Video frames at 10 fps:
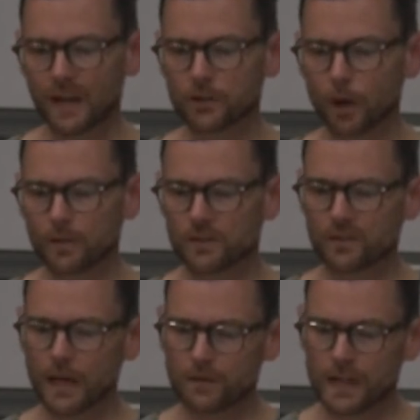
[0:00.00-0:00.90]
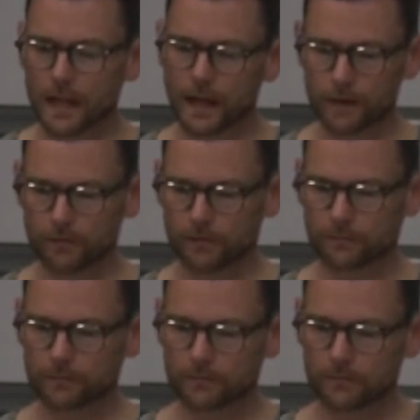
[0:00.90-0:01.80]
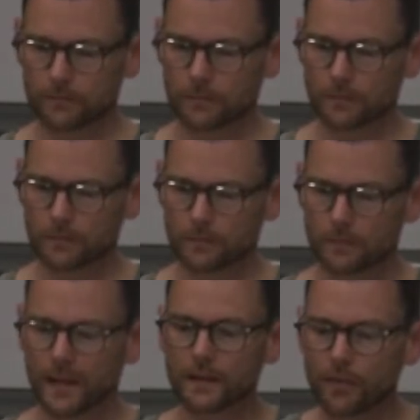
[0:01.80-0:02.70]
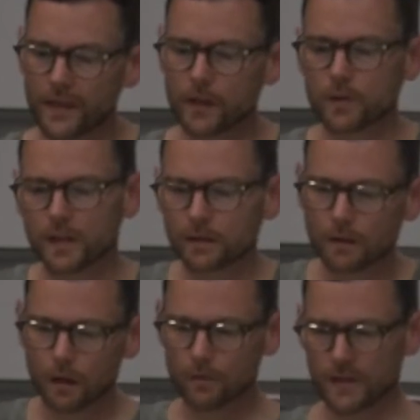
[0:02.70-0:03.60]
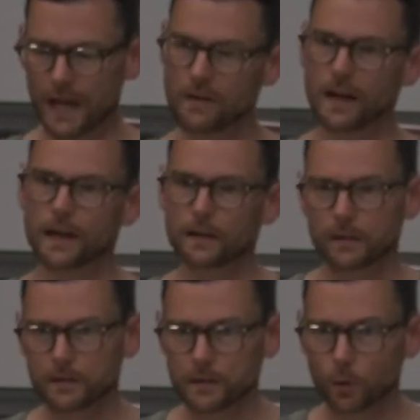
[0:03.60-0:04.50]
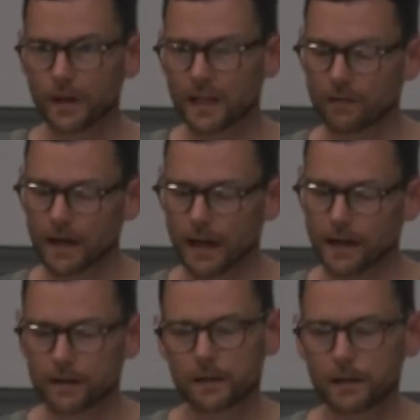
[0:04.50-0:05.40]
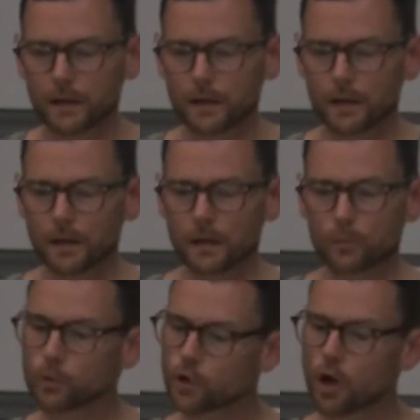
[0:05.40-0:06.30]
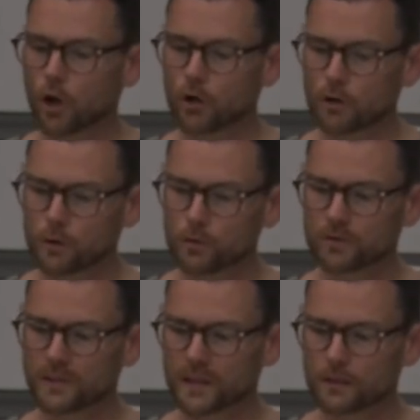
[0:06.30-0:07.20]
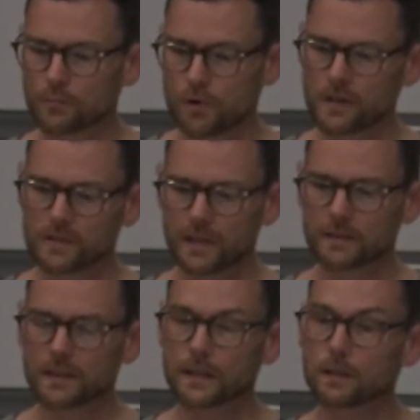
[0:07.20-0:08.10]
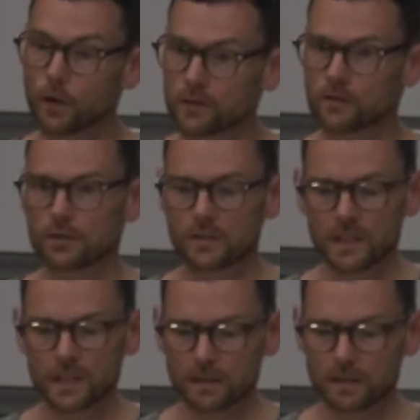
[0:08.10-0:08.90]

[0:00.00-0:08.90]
communist everyday life. In theory of the avant-garde, Theorie d'Avant-Garde, Bürger concludes that the project did not succeed,